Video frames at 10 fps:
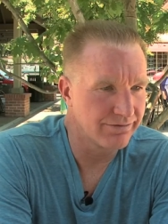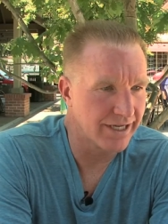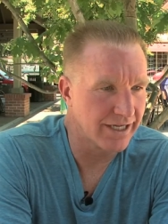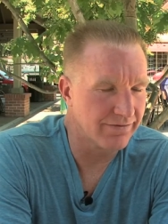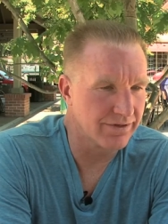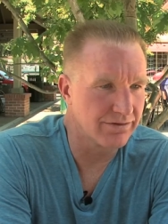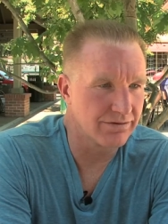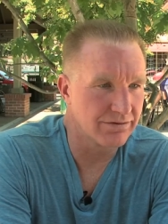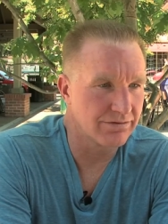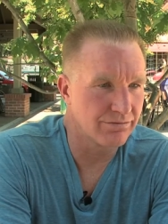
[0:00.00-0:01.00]
that
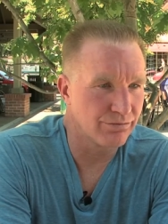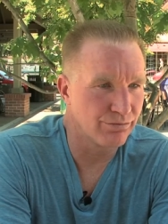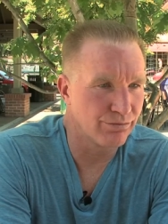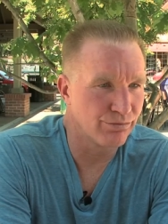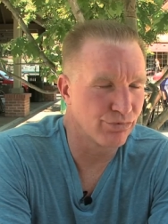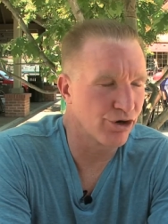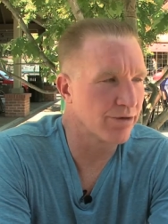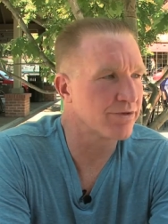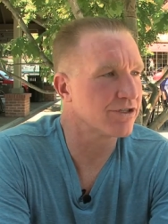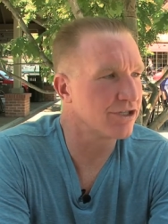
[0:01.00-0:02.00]
even brought
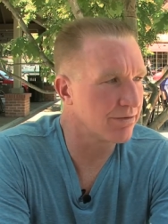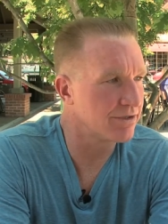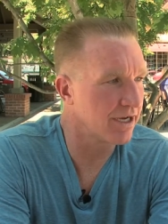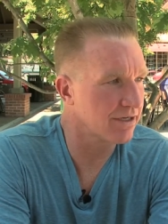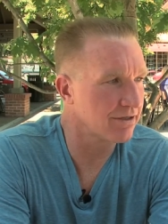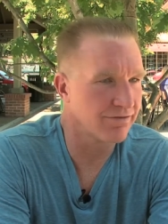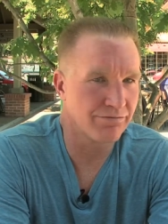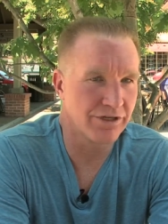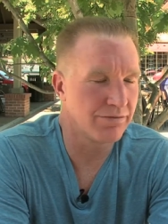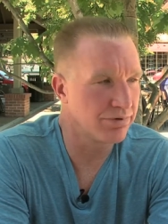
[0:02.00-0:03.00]
up the subject of
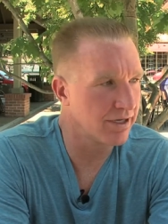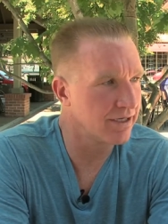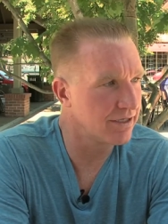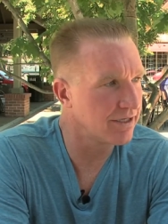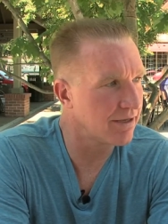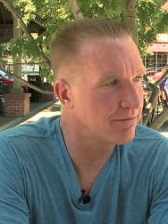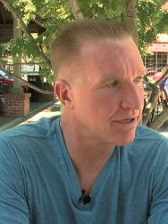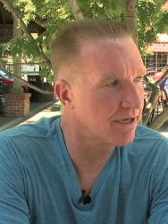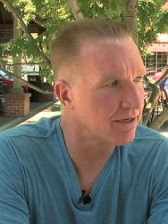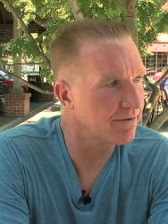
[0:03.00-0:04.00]
me playing in the
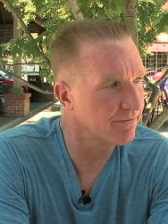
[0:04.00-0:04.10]
NBA.